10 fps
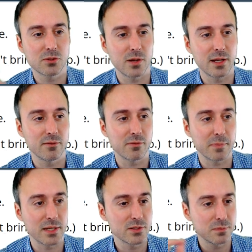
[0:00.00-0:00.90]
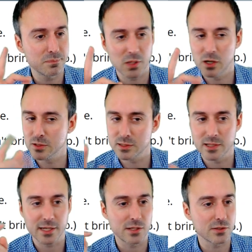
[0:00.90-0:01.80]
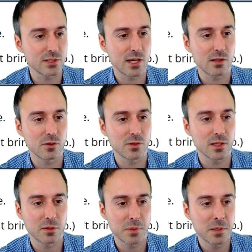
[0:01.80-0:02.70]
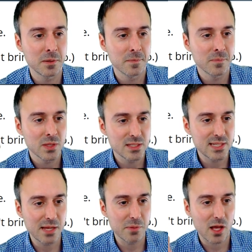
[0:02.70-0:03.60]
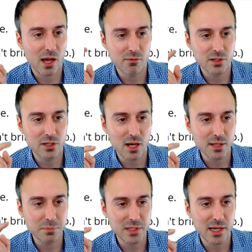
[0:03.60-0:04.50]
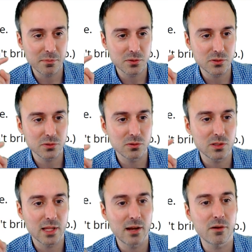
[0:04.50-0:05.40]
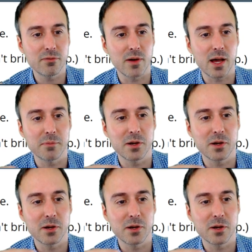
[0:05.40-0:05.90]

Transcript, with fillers: great information. Also like your style, only human. Sima, I would not be able to clarify my